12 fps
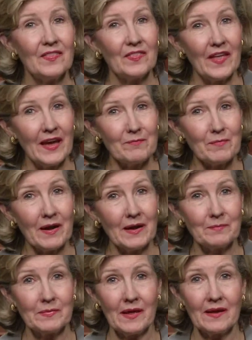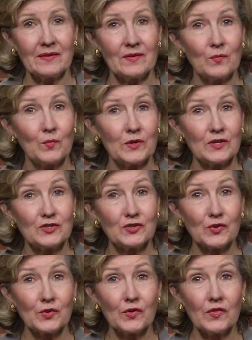That pipeline would
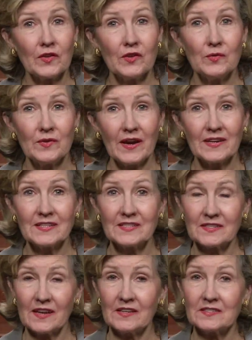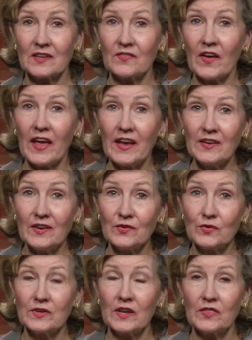assure the United States of
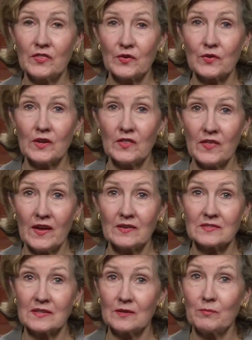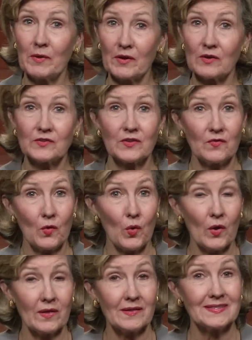830,000 barrels of
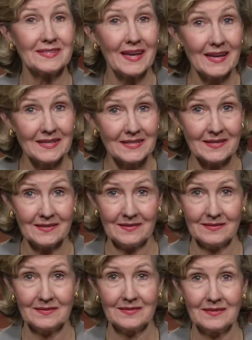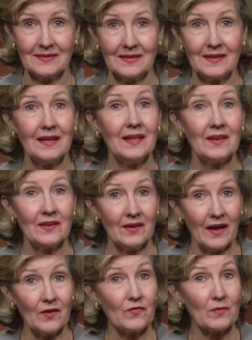oil daily,
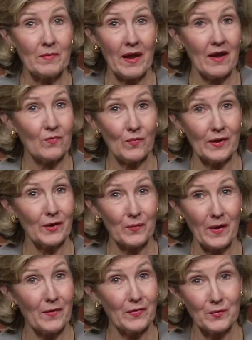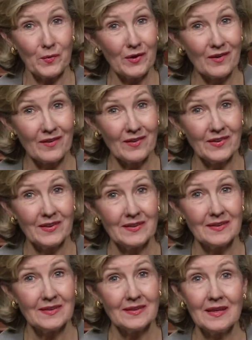not from halfway around the world,
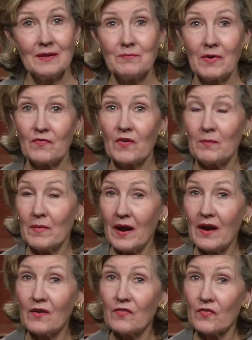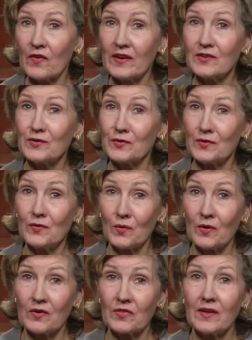but from our friend to the
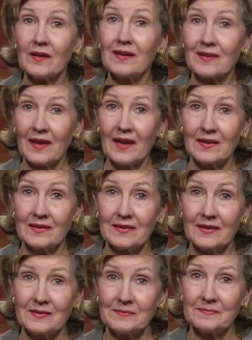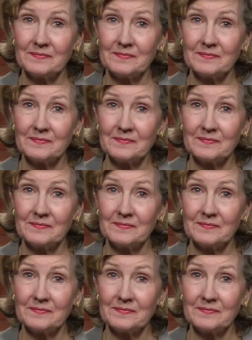north, Canada.